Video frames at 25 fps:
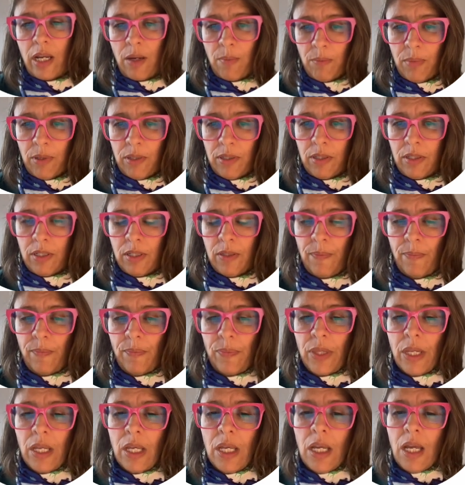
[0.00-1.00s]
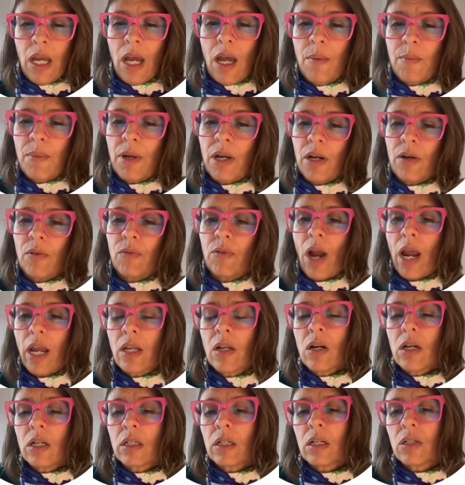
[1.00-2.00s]
input. I'm a
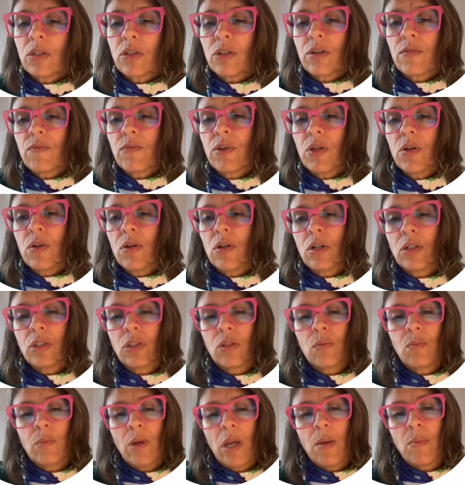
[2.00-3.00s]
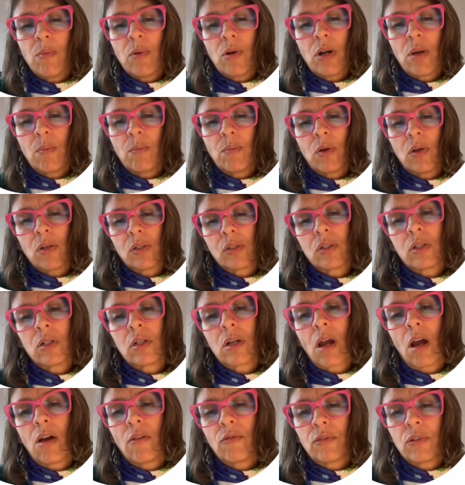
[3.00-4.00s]
regular contributor to paper and poster
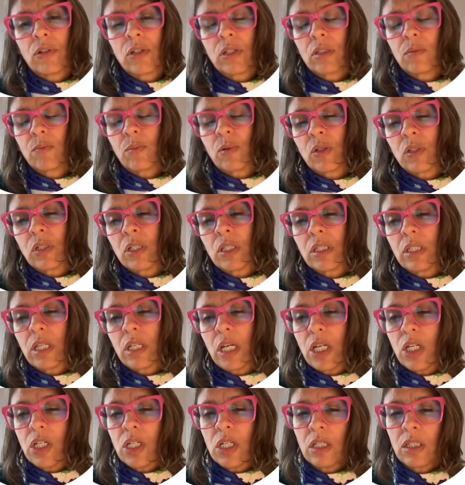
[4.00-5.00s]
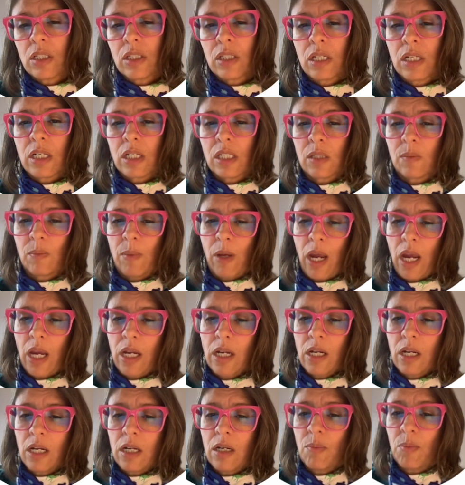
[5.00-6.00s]
conference presentations in
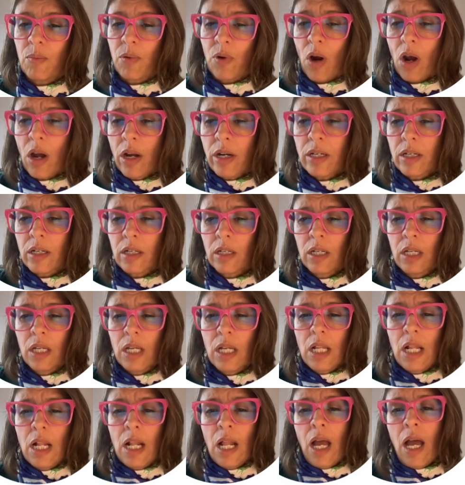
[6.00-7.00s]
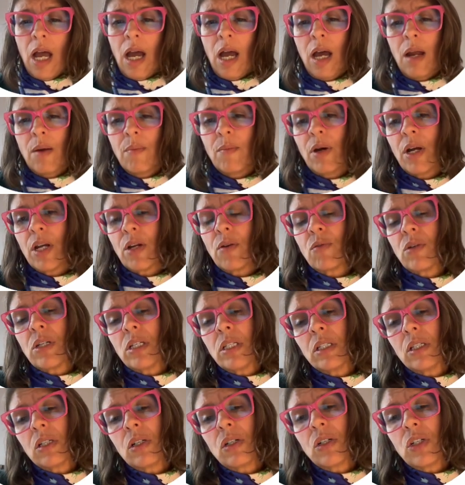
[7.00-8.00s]
Spain and abroad, and my
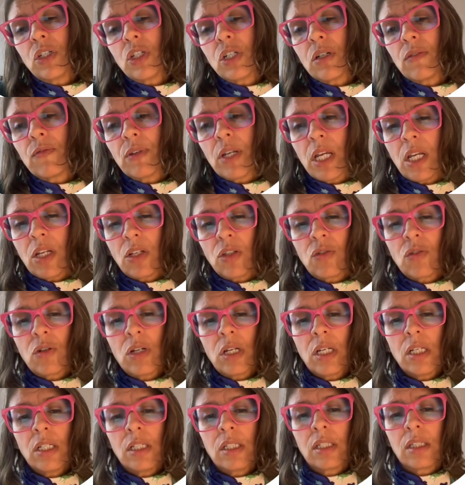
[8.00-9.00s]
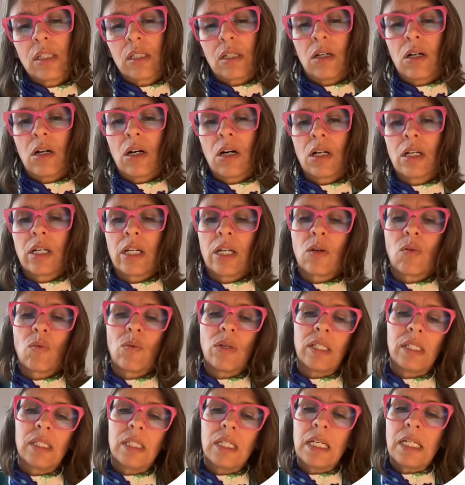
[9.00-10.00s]
research of interests are
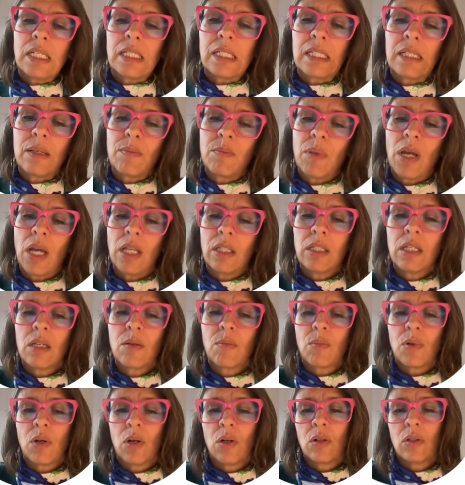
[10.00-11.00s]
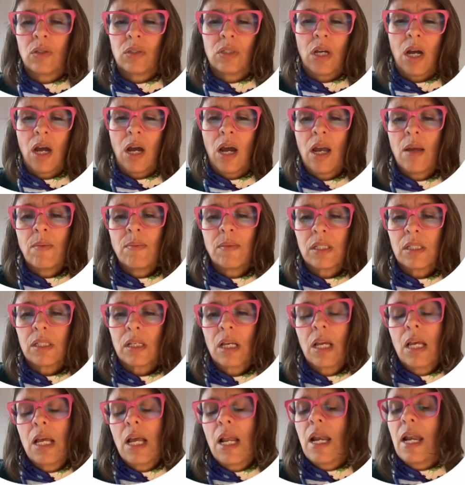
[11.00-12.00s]
linguistics, semantic prototypes,
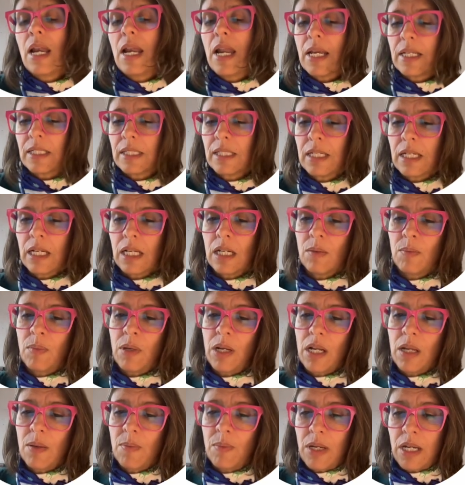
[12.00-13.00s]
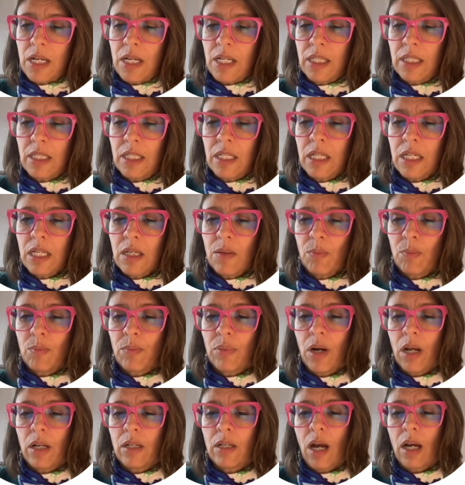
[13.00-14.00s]
lexical availability,
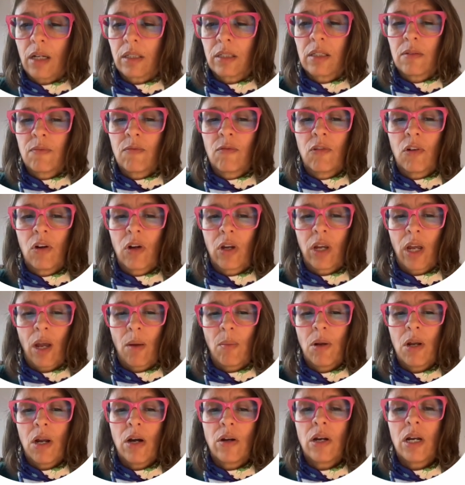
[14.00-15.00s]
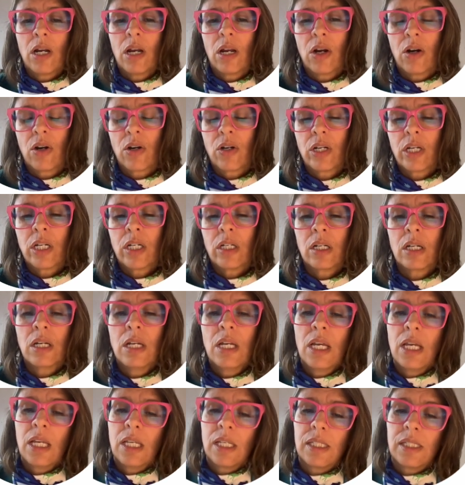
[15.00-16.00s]
productive vocabulary learning,
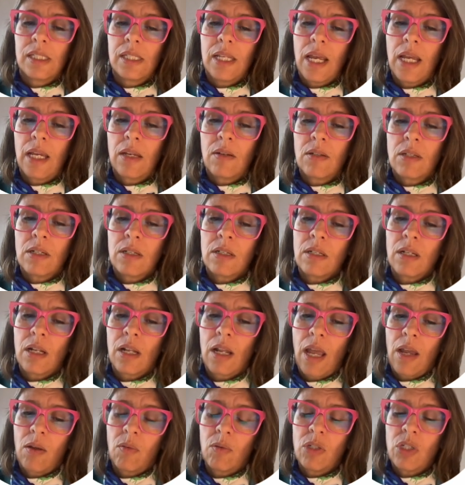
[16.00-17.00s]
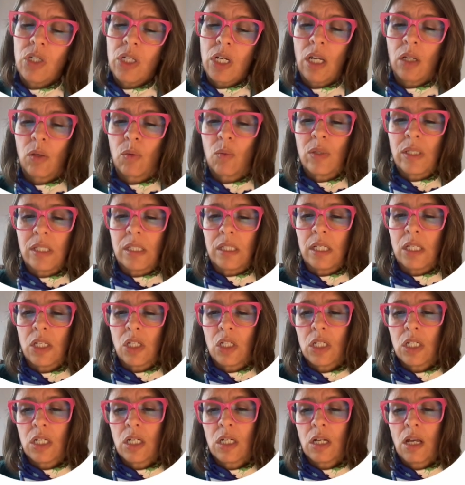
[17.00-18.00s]
second language
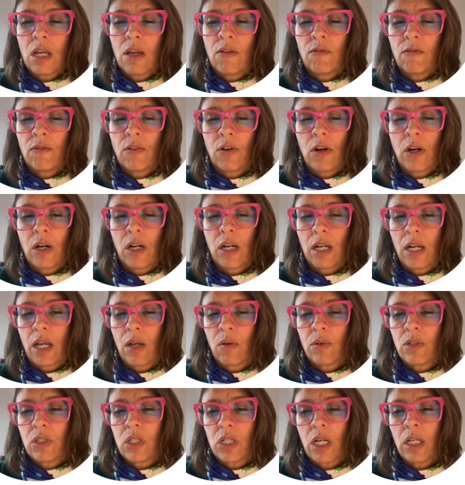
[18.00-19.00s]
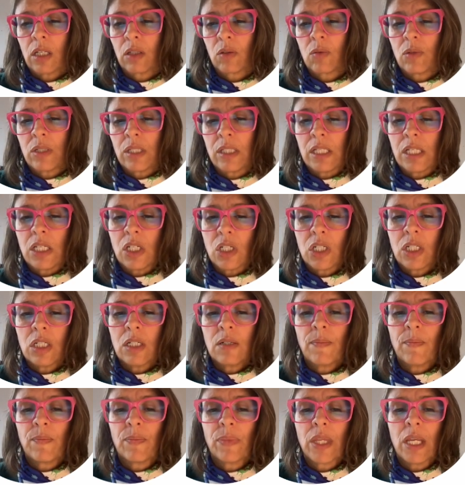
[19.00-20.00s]
acquisition and foreign language
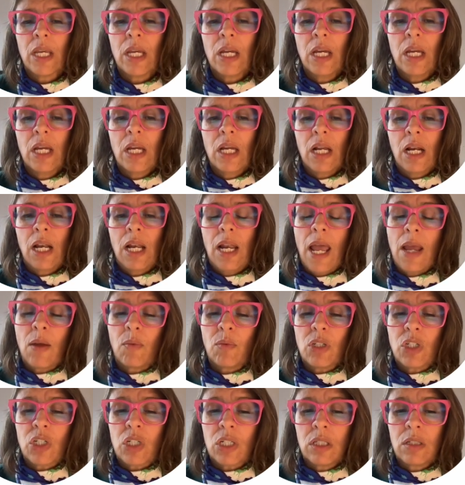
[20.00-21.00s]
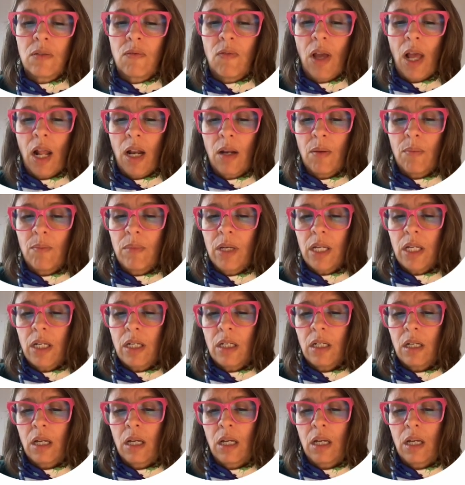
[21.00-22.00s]
acquisition, language
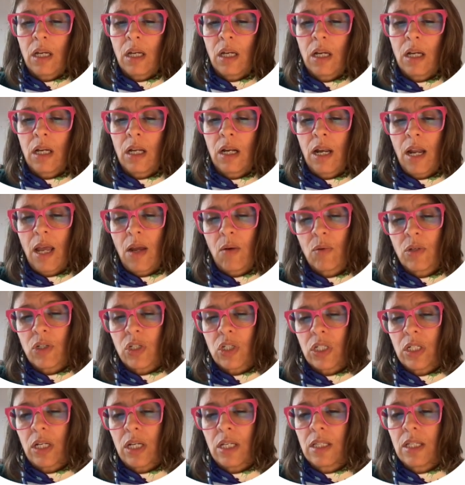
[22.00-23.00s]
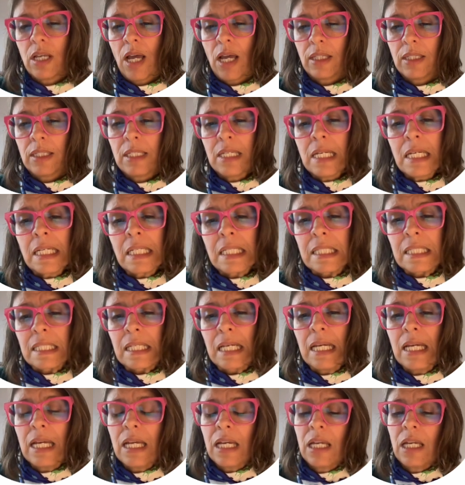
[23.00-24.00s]
development, language didactics,
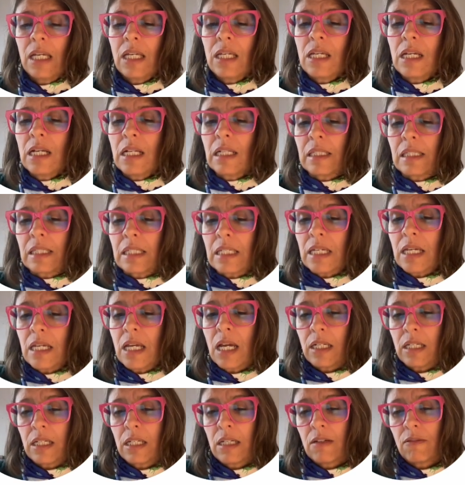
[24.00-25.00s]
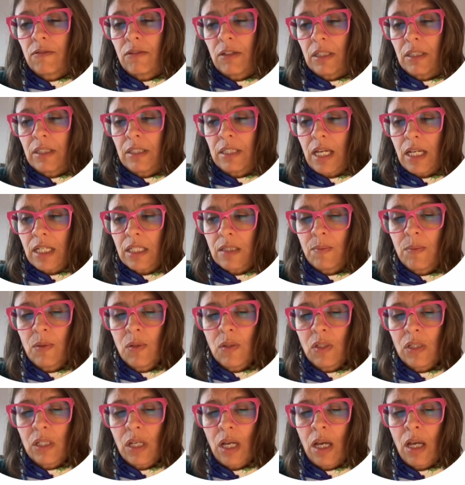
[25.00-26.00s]
ELT and EFL
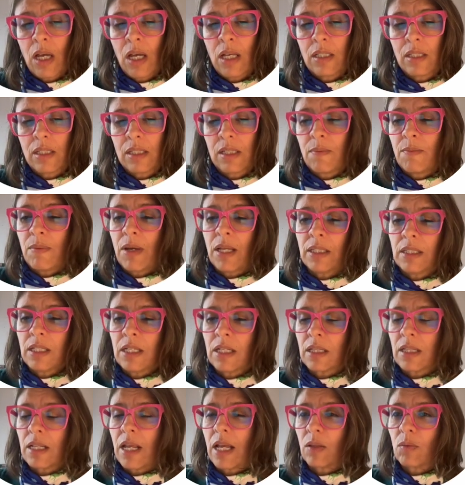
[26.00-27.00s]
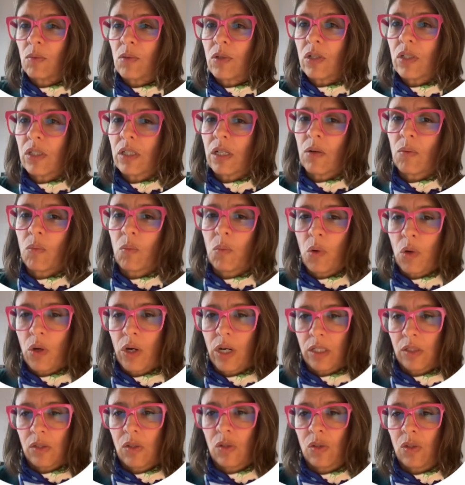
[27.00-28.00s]
textbooks, and semantic networks and word
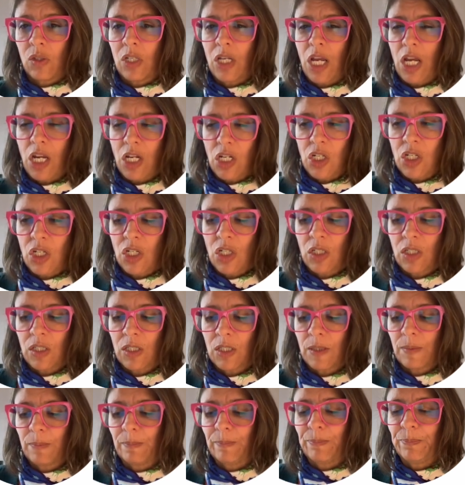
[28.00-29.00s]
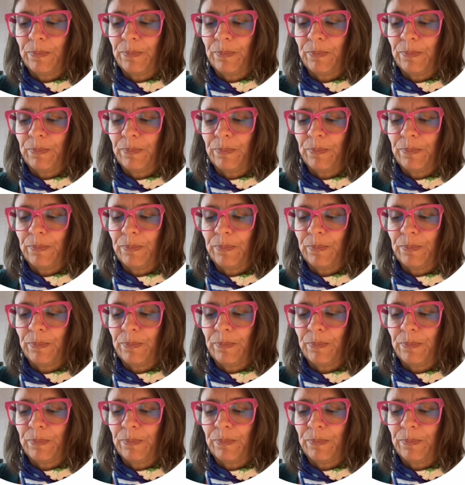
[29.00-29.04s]
associations.